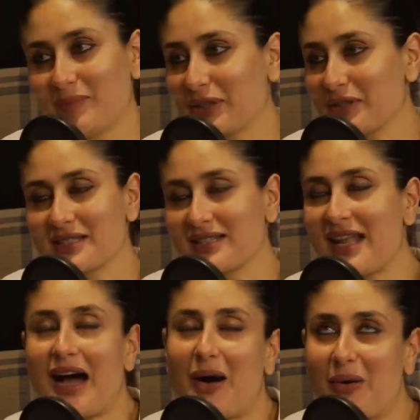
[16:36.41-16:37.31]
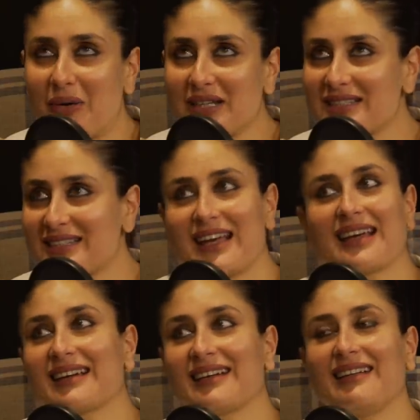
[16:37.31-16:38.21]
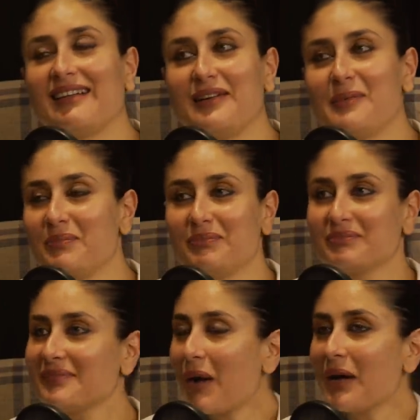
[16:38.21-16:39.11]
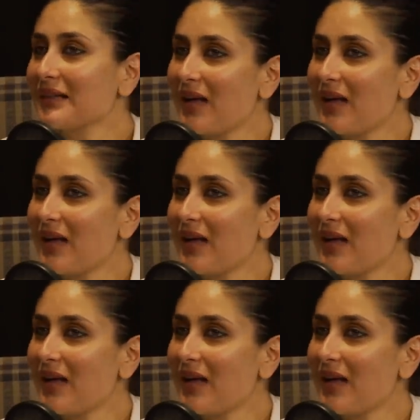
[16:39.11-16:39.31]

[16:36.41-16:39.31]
Because now it's like, now